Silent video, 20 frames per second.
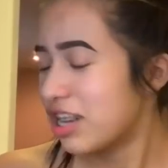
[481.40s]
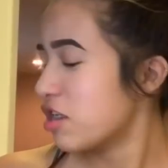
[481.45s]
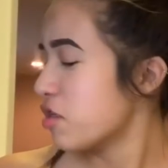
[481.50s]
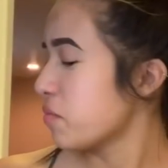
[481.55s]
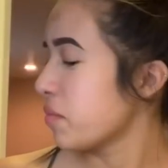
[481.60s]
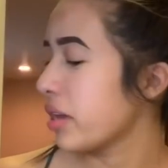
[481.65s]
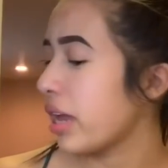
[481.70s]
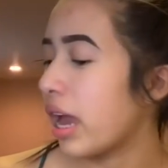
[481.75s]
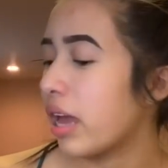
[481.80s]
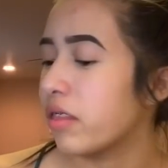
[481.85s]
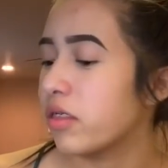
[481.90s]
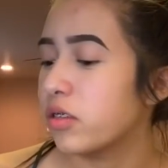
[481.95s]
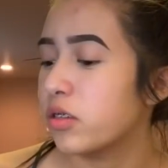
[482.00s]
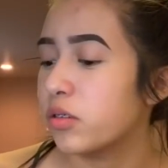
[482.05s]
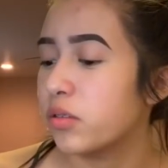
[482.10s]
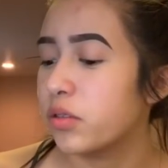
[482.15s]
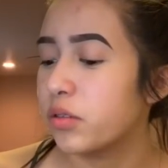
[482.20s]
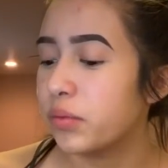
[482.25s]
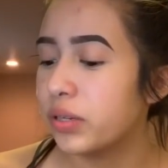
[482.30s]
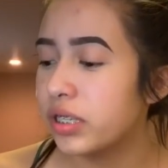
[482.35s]
but yeah,
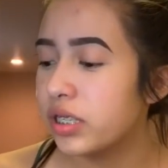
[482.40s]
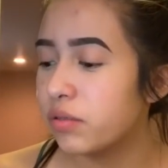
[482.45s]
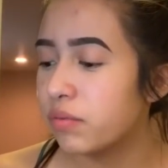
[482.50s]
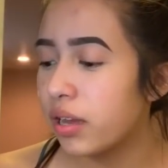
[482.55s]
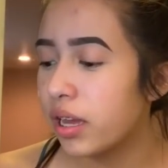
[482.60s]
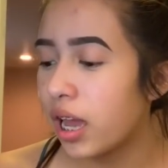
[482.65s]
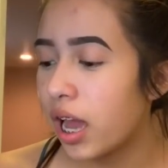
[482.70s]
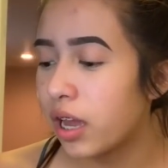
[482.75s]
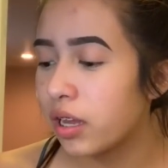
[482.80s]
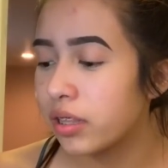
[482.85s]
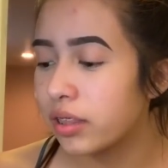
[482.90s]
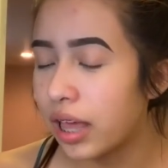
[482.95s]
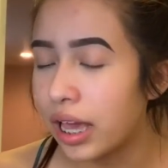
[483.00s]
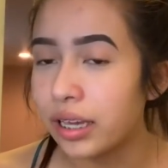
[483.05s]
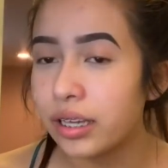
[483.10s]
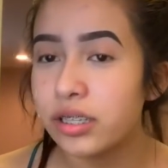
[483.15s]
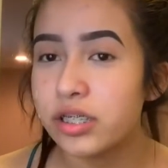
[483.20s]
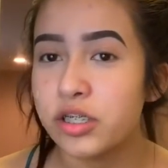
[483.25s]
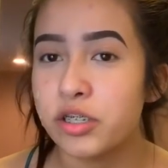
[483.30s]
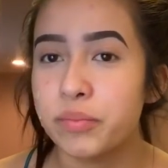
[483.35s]
so the reason why I
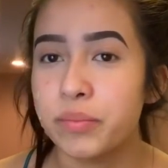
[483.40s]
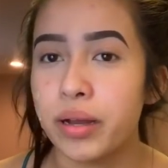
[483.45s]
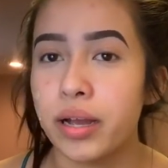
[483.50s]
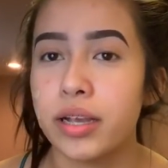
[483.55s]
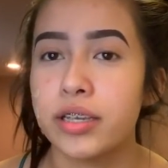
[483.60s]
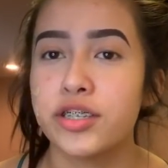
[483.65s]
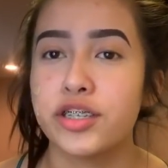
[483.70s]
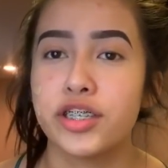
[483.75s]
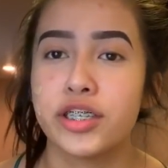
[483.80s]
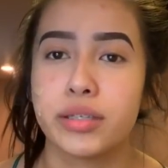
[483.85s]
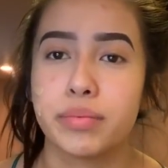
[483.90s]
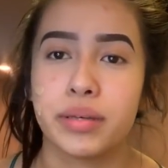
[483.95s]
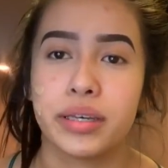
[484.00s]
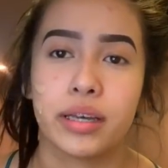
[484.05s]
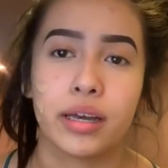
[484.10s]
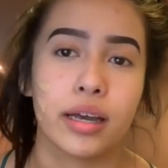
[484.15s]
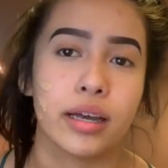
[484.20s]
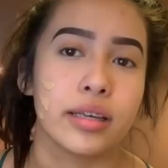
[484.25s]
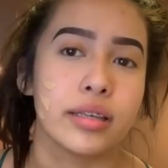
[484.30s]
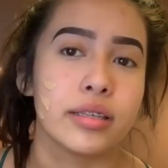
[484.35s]
like it so much is
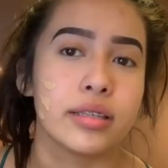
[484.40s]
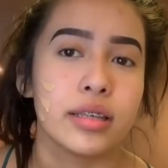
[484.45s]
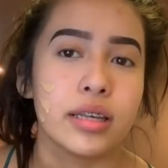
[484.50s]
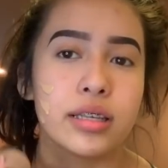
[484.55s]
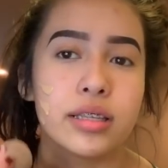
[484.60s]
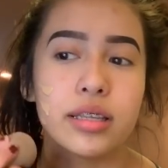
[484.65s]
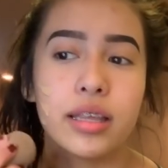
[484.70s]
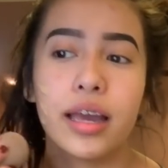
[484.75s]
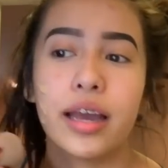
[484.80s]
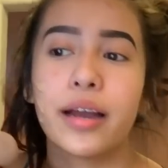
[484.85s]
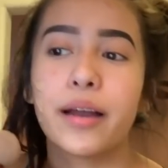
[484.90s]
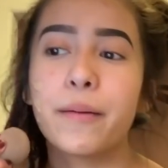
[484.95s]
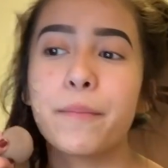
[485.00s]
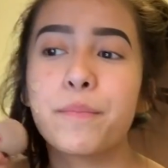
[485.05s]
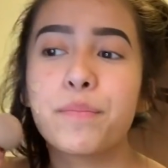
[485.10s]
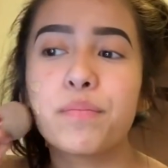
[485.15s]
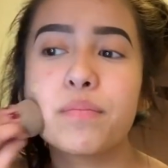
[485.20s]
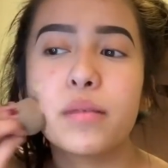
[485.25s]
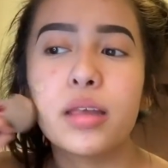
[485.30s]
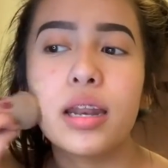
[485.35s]
because it's like,
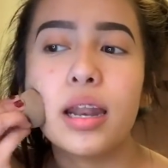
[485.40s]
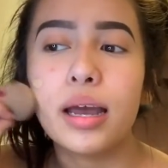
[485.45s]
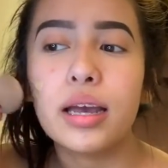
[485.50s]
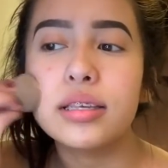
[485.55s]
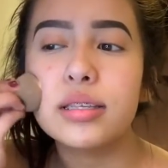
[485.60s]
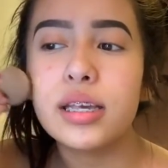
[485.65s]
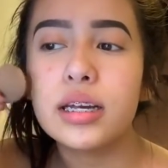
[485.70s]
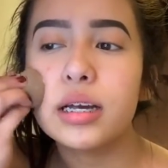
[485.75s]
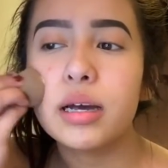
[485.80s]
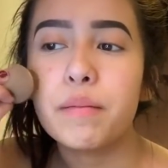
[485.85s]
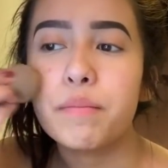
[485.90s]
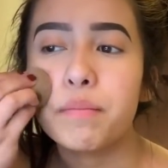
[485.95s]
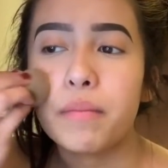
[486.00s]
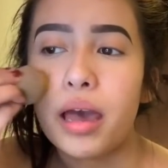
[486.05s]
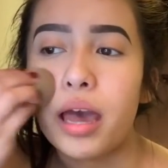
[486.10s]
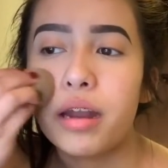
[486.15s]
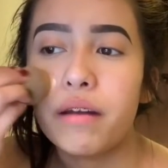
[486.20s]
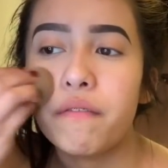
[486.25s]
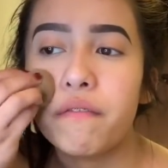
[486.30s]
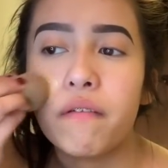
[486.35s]
it has like a
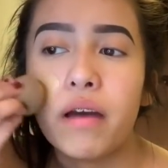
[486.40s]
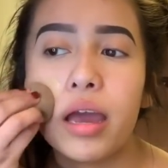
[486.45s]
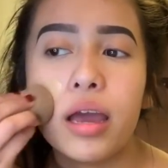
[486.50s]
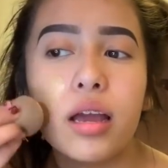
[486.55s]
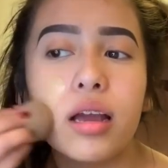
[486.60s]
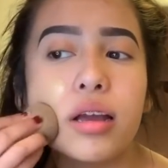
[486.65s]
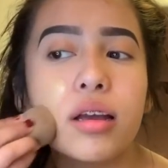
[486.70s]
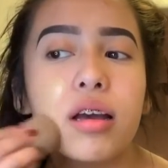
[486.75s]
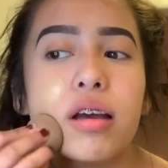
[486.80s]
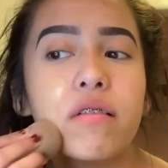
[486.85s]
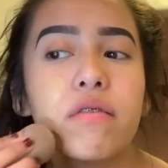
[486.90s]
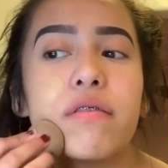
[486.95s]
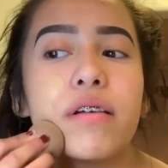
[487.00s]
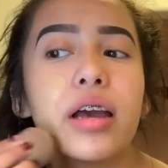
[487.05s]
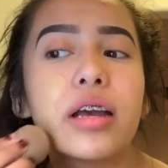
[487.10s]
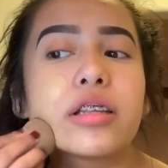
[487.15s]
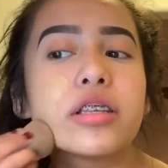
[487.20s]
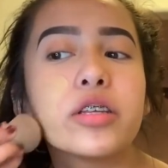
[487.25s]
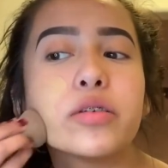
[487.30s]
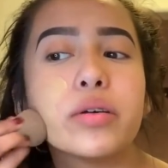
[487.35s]
mattifying
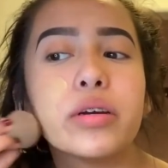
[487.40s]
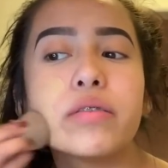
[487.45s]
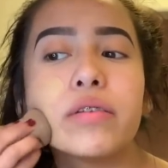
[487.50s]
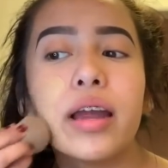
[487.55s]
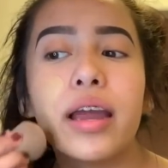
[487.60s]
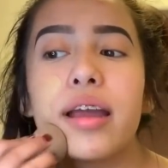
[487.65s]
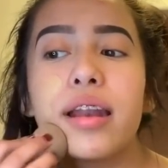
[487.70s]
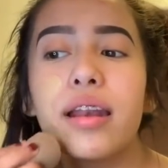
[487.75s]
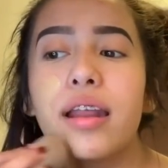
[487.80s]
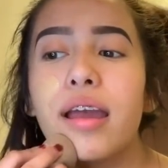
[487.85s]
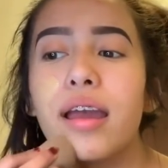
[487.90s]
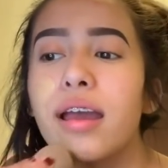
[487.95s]
effect to it, right?